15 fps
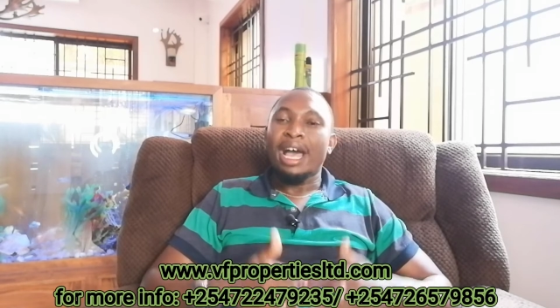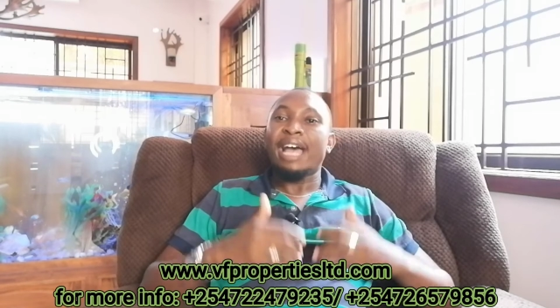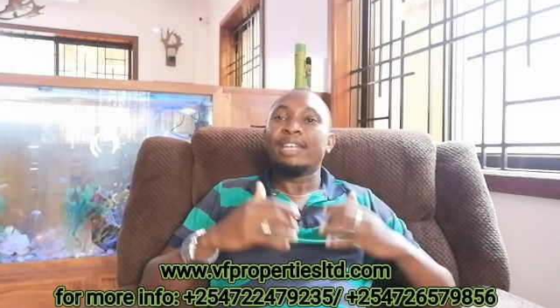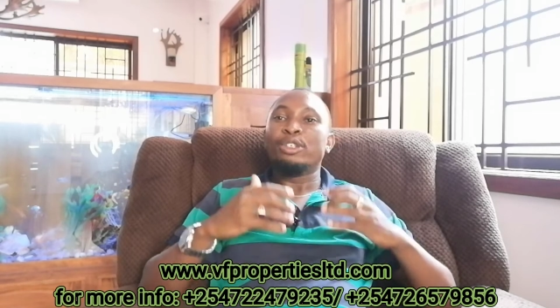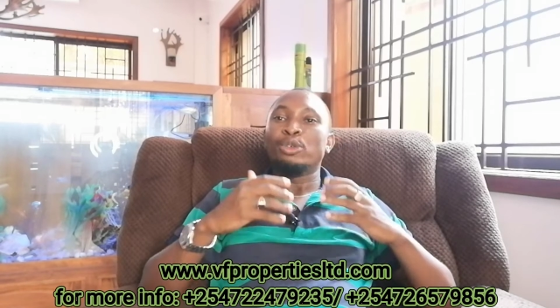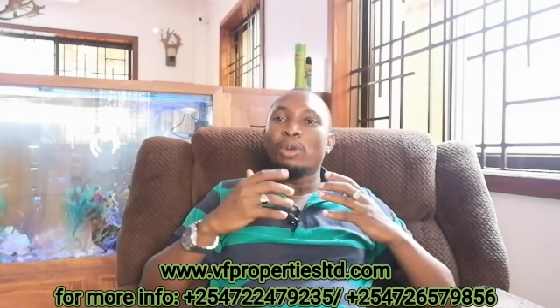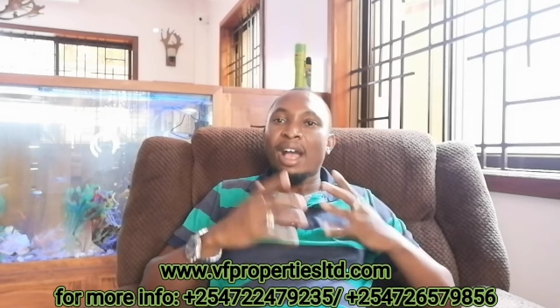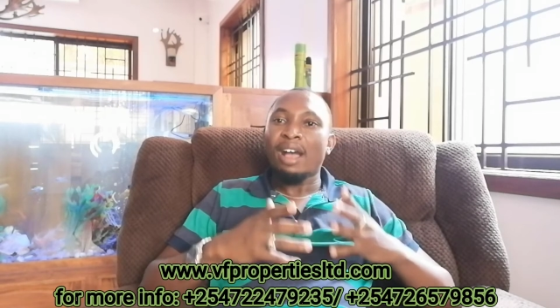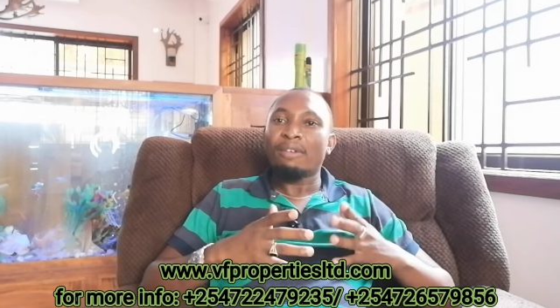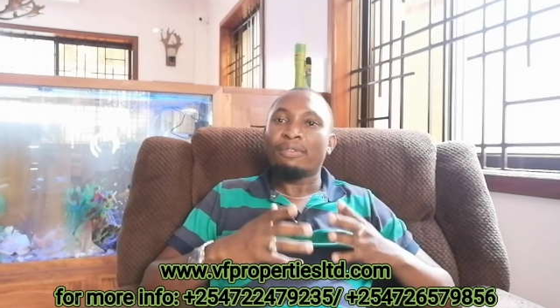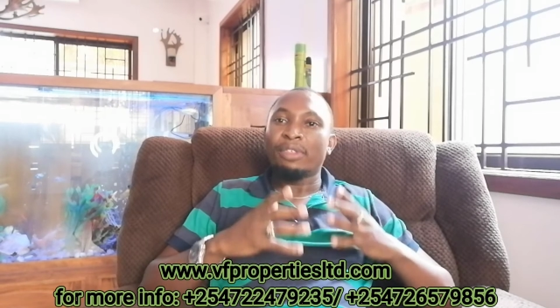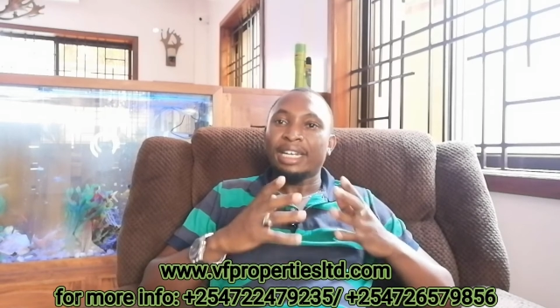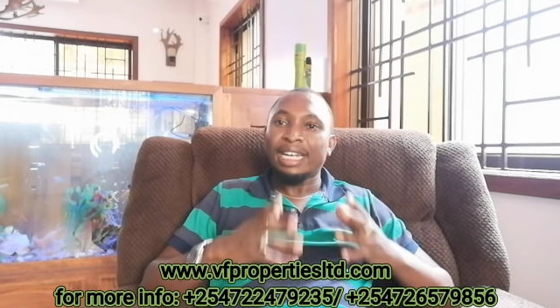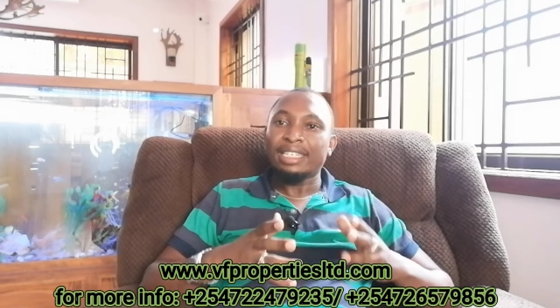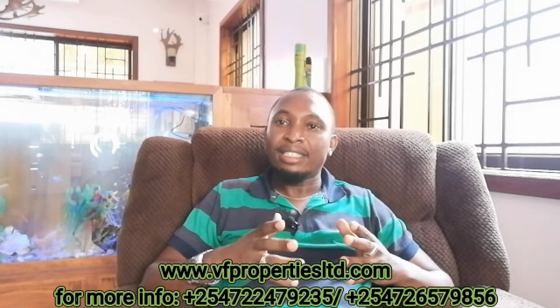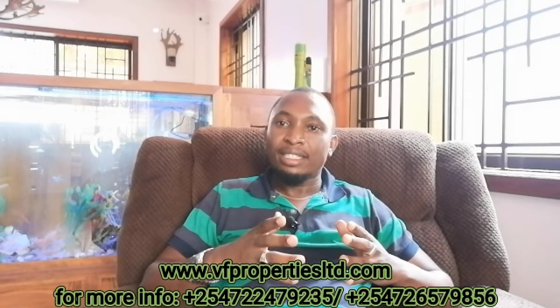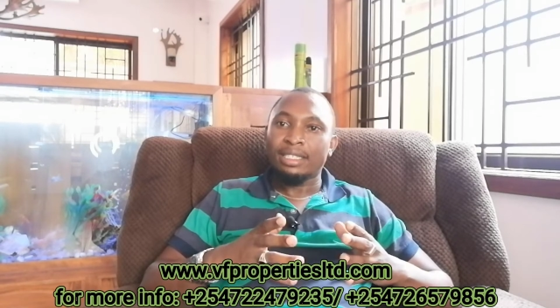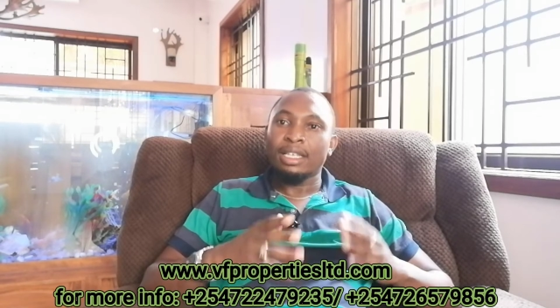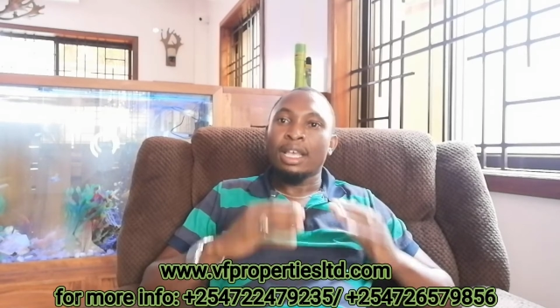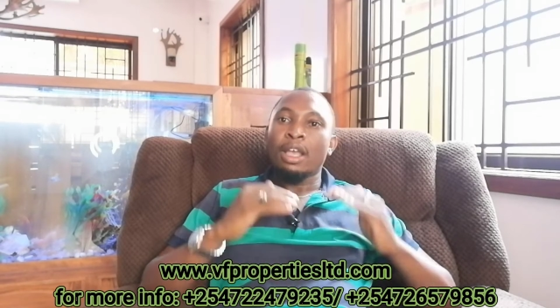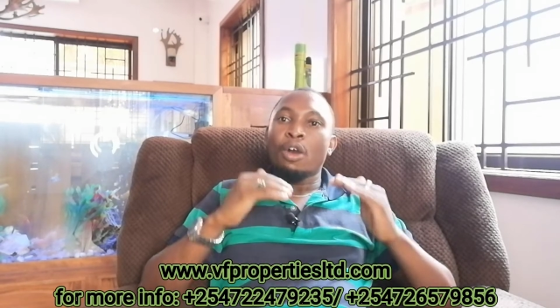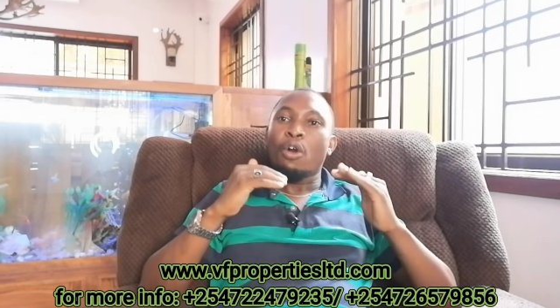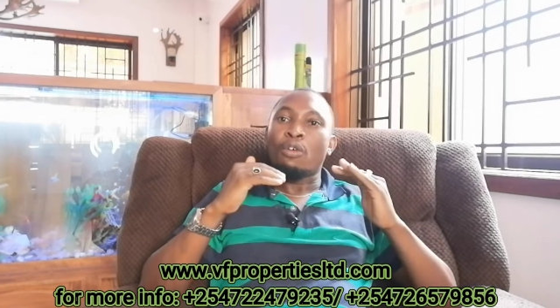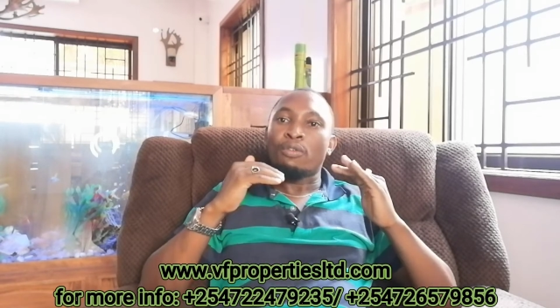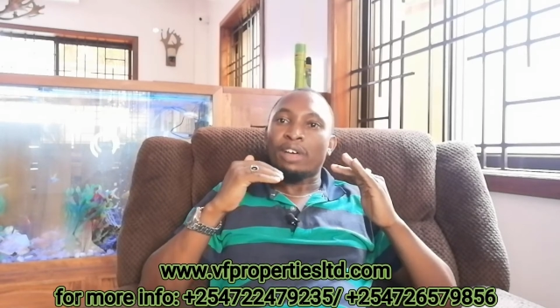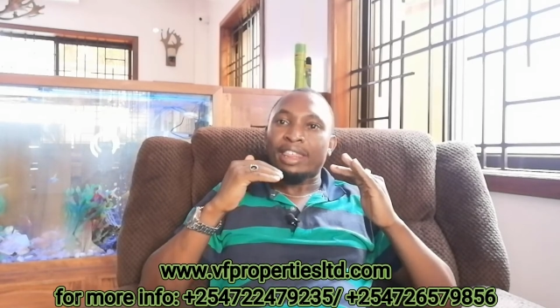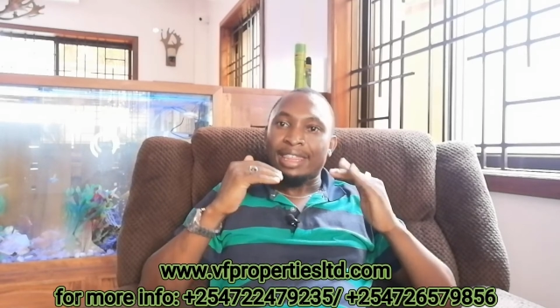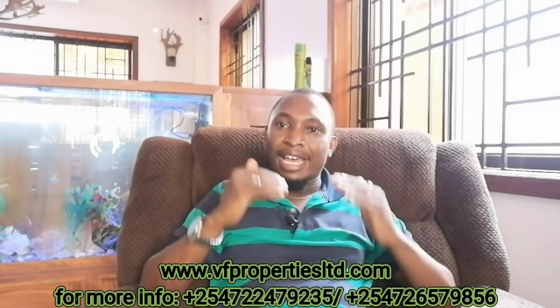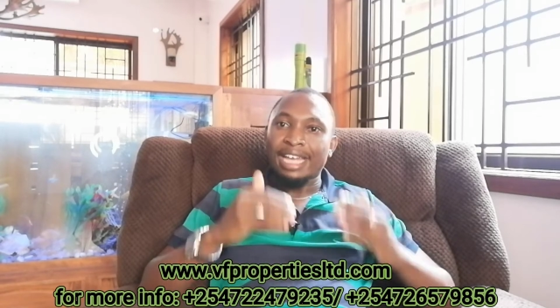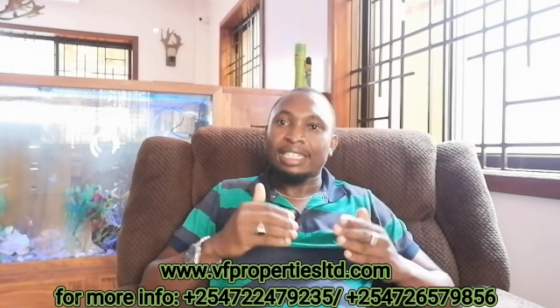and you have the rights
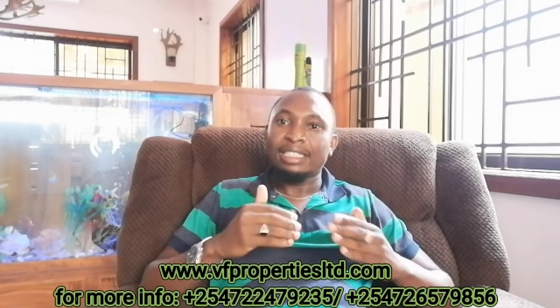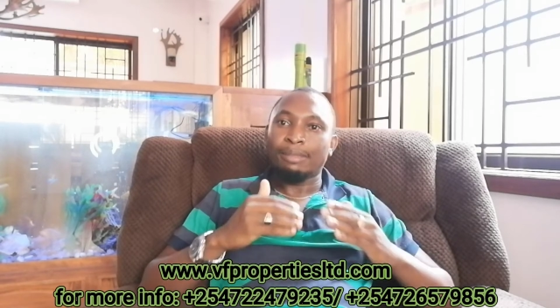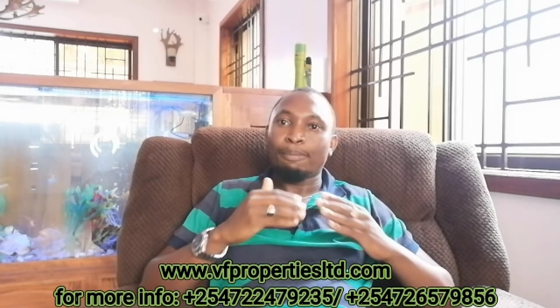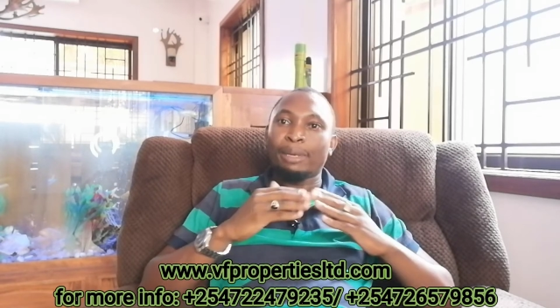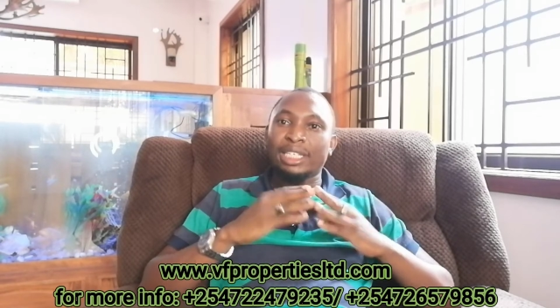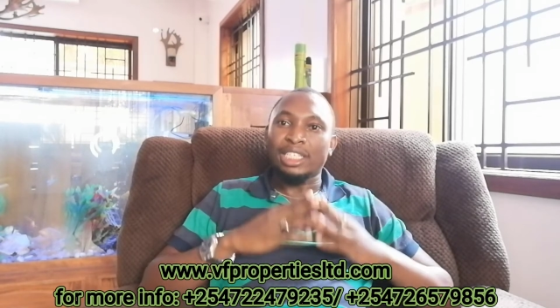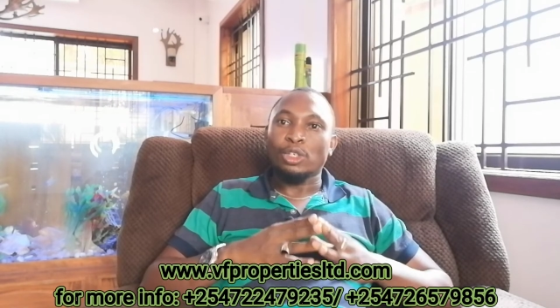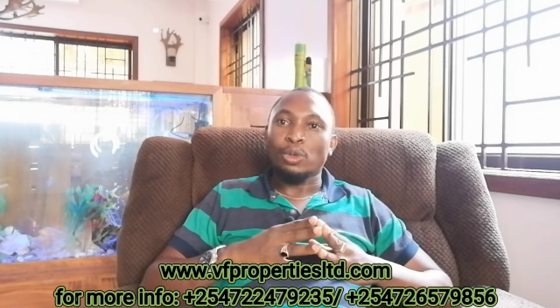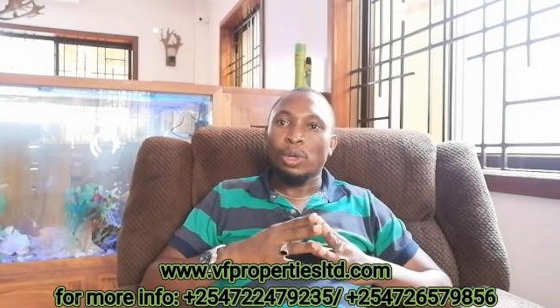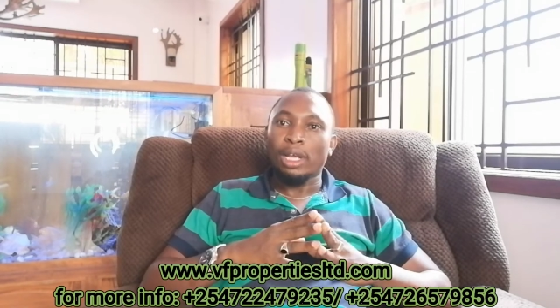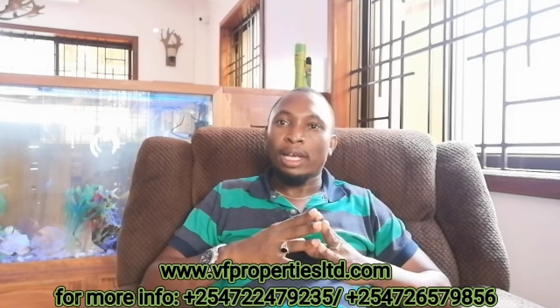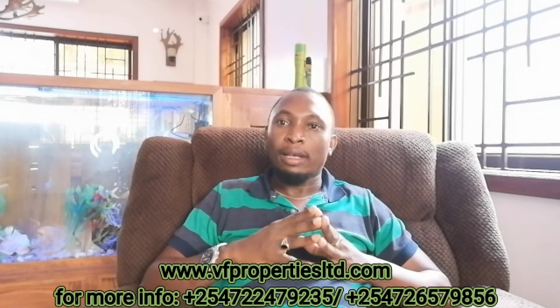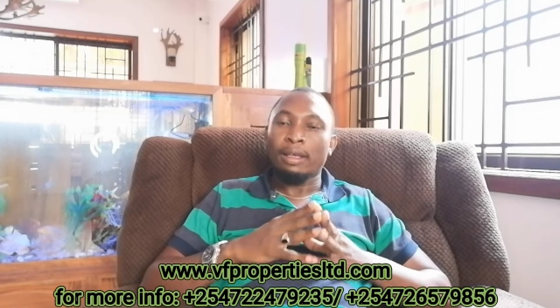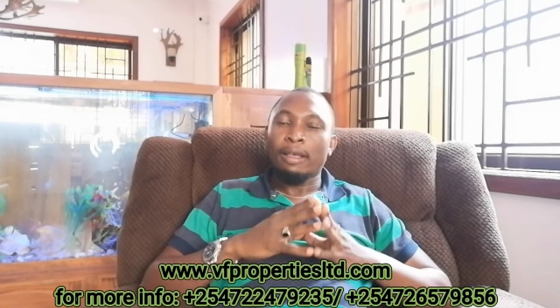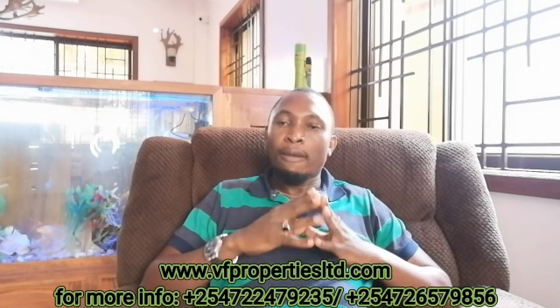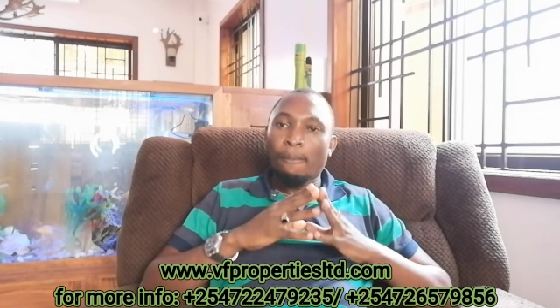over that particular